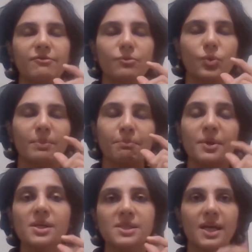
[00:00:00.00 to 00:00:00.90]
we
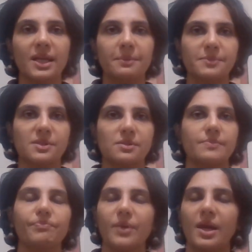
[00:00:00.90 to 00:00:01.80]
purse our lips
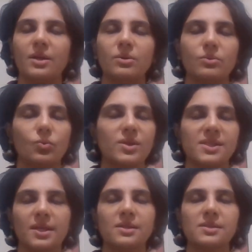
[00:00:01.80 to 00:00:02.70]
and we
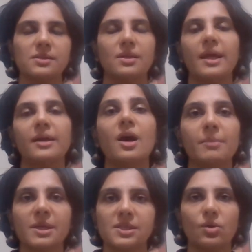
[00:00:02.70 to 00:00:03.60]
say this like a
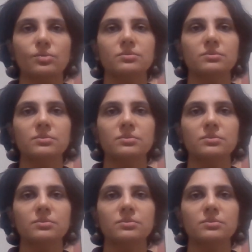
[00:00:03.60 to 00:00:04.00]
humming sound.